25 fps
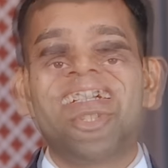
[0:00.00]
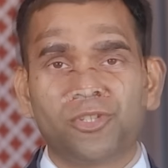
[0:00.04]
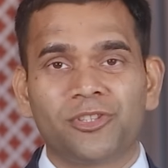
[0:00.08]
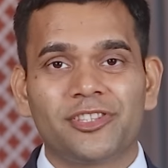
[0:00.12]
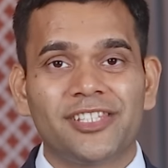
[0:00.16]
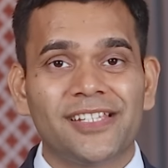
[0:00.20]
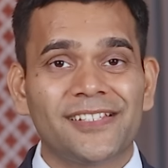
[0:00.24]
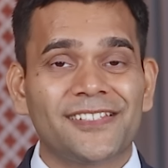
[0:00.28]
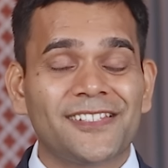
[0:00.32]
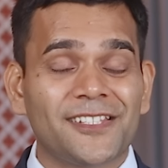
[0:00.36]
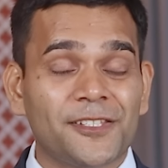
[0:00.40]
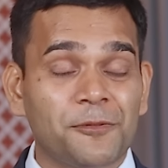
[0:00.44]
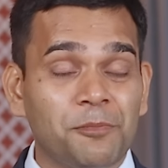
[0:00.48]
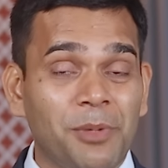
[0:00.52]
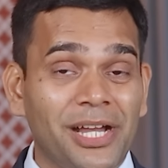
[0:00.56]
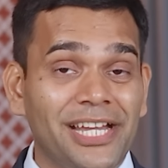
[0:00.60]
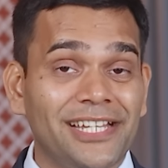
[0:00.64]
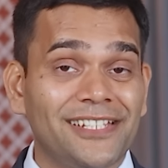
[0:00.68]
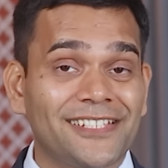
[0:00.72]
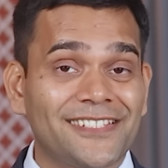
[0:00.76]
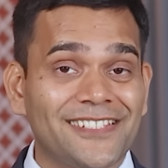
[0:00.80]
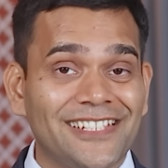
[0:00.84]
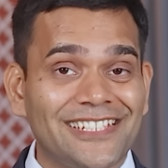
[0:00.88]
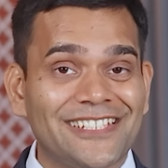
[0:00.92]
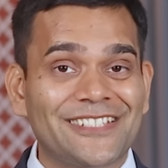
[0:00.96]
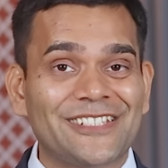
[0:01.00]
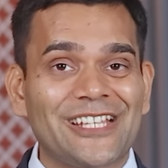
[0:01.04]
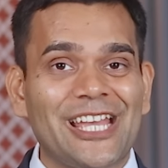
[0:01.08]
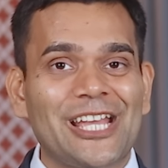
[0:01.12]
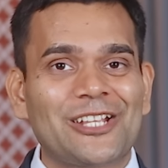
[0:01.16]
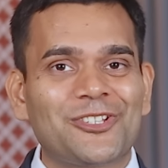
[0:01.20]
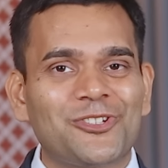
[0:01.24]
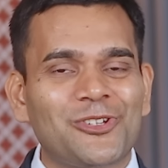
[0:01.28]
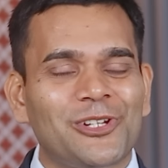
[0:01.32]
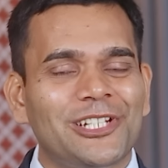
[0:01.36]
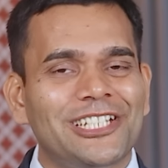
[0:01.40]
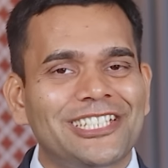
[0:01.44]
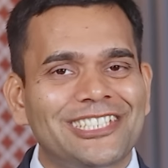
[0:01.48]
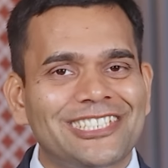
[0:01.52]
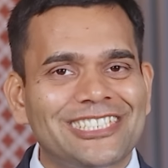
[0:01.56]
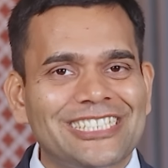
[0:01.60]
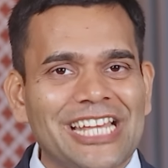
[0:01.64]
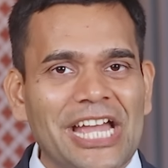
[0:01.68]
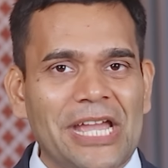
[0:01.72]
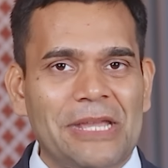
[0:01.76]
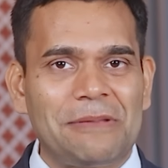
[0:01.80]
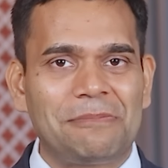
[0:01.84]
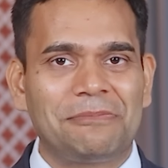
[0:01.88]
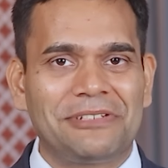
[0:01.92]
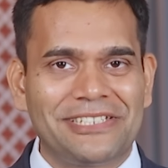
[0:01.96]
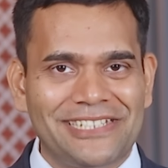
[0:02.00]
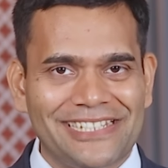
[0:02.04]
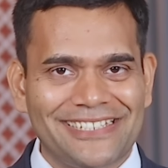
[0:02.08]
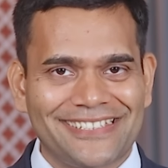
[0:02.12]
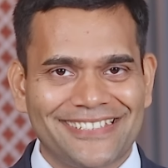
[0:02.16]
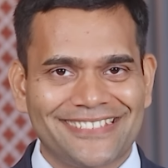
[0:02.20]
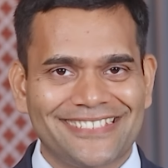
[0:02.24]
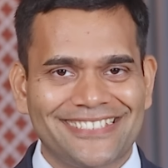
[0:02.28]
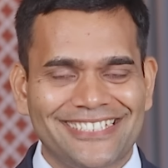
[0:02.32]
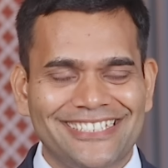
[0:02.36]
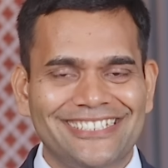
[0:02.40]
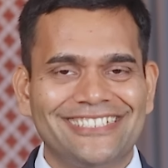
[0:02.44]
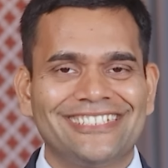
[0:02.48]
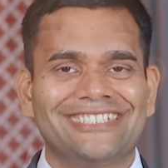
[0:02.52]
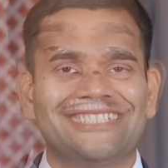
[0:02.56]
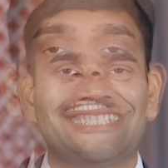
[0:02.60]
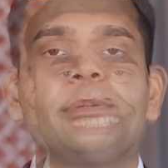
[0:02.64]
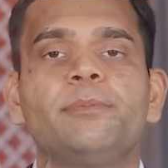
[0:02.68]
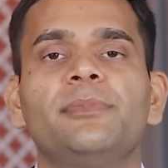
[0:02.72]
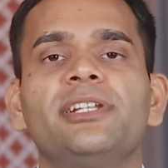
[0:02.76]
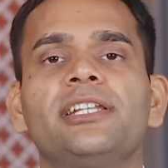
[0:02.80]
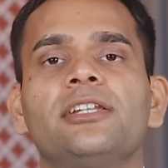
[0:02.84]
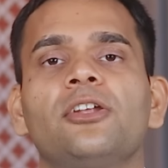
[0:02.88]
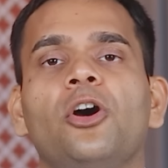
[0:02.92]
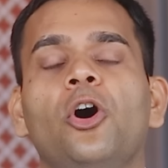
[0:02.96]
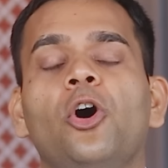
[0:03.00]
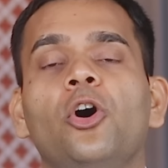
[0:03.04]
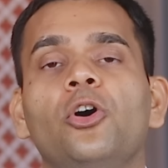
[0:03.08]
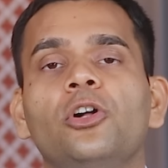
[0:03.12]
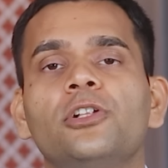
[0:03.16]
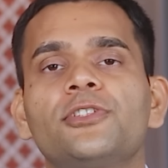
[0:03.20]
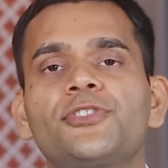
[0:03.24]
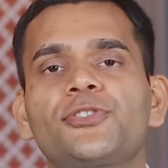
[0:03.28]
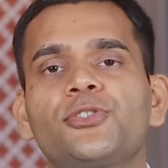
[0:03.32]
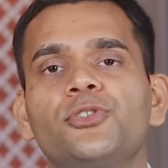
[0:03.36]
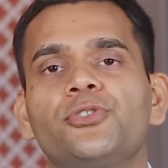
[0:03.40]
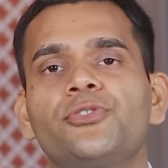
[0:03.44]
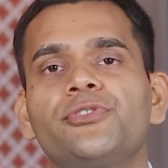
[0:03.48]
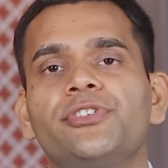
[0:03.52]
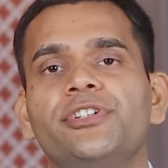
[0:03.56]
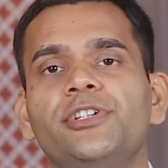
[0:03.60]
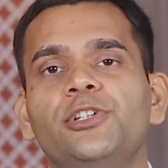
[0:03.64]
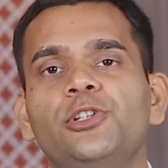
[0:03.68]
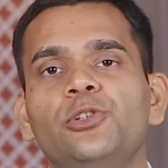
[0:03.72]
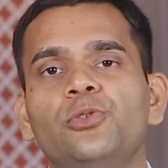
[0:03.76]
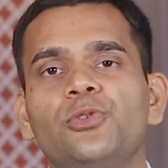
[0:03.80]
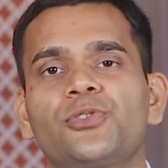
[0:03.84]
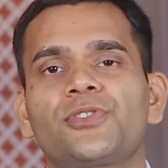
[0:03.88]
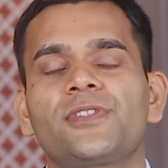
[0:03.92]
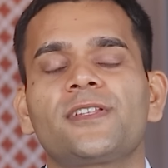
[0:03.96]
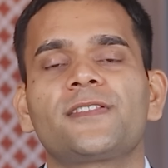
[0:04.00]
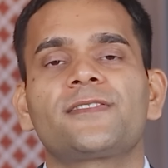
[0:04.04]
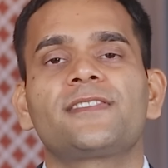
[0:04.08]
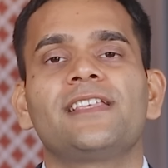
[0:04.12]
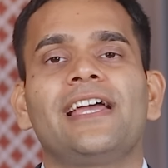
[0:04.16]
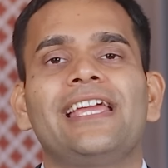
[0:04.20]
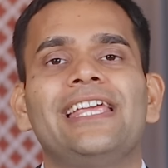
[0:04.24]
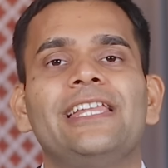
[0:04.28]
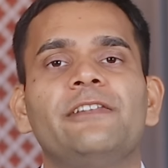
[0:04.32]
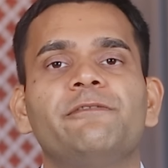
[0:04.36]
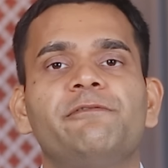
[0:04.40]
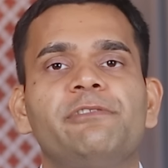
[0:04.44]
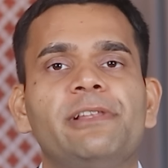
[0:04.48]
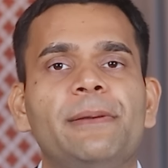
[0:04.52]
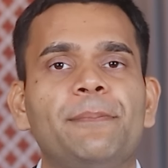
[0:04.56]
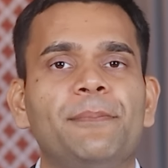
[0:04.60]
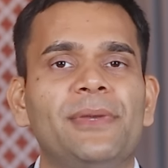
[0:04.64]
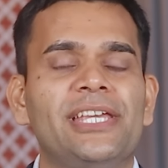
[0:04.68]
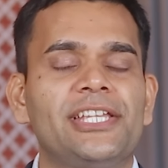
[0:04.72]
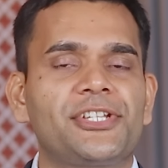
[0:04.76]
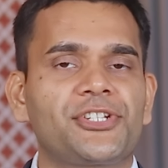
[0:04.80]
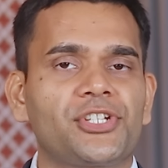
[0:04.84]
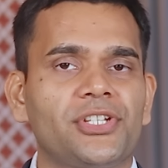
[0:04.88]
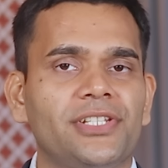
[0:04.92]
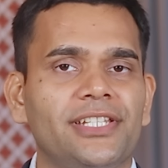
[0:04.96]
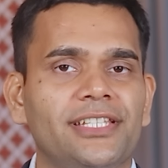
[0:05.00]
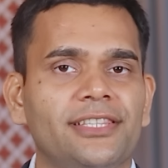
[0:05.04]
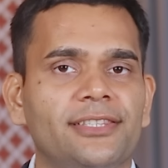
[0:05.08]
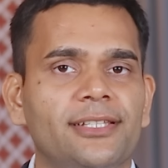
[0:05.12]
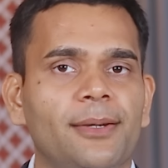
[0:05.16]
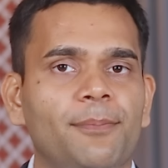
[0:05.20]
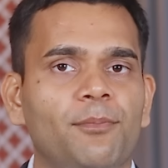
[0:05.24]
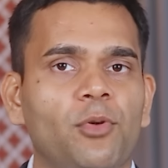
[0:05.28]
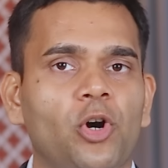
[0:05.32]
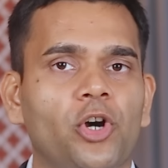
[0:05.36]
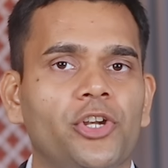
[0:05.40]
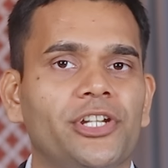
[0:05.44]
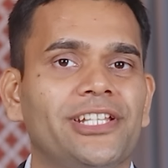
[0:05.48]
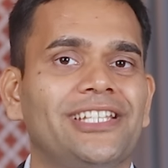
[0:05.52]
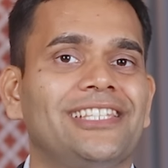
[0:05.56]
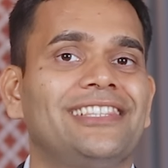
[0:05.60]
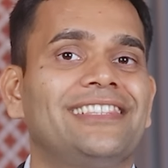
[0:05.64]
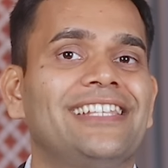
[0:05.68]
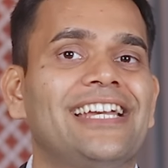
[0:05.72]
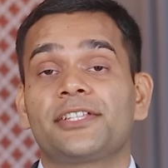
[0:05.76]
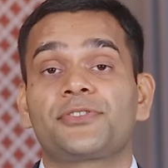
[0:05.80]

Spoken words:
So this spice is actually time tested. Cinnamon also reduces the inflammation in the body.